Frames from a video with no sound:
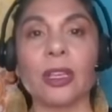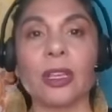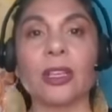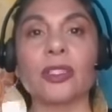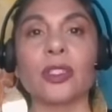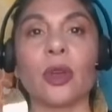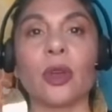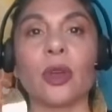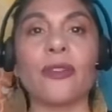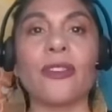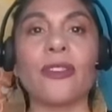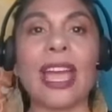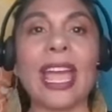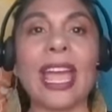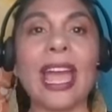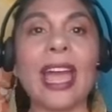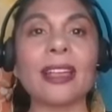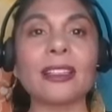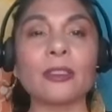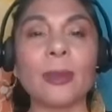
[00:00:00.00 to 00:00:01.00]
So if I
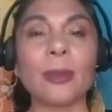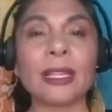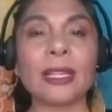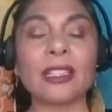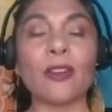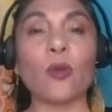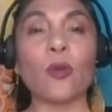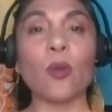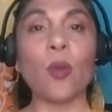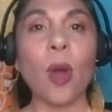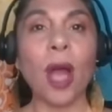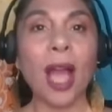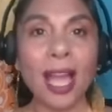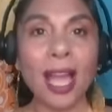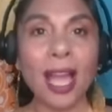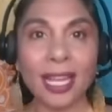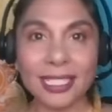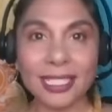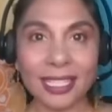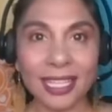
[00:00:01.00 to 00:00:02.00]
ask myself,
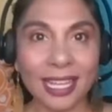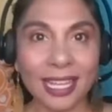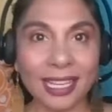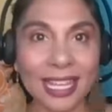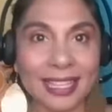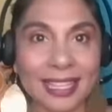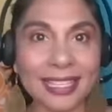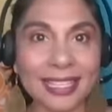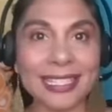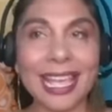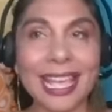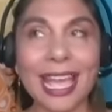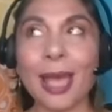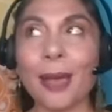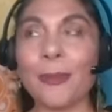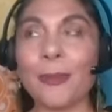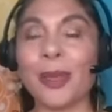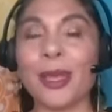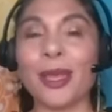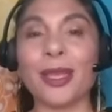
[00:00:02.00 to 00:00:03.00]
why did I let this
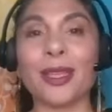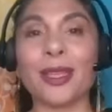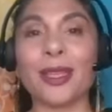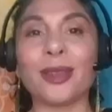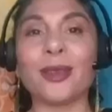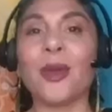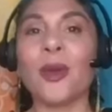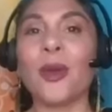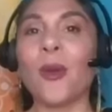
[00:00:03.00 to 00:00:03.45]
happen?